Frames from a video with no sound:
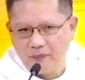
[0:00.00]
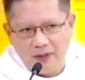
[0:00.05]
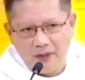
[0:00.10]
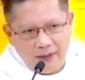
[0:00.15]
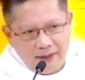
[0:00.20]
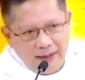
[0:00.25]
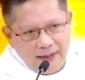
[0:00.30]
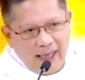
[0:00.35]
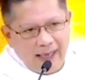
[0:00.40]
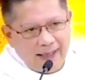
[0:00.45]

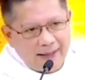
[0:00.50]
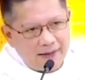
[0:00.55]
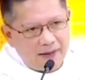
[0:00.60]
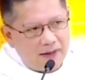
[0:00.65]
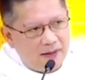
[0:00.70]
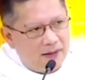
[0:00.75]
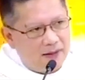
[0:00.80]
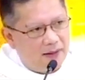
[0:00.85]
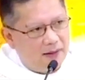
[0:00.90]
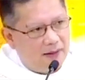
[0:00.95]
like
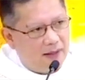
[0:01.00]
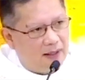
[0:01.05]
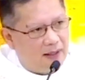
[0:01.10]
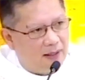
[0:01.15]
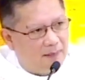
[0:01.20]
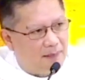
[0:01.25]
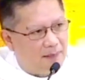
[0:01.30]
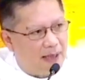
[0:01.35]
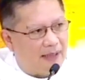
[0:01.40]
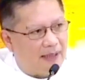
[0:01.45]
a
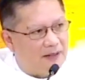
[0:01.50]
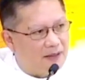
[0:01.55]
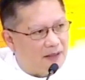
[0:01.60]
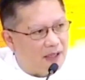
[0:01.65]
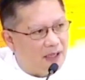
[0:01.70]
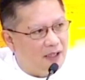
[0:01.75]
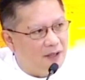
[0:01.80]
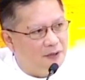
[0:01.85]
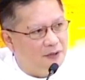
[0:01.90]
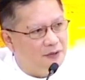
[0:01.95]

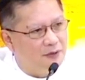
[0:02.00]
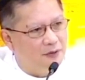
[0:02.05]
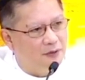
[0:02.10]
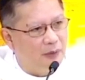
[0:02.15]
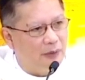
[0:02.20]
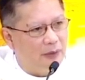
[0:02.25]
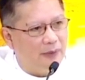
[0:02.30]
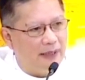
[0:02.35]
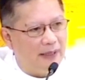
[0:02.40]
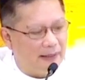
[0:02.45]
background,
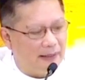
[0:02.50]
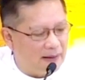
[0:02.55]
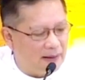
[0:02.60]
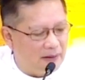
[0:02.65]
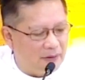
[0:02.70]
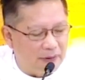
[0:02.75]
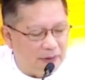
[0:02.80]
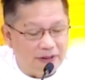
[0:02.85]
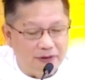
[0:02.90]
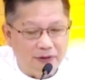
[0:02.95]
when we had a
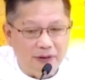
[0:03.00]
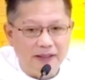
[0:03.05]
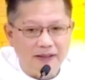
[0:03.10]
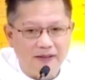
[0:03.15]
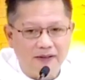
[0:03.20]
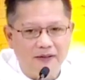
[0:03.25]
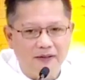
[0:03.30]
retreat,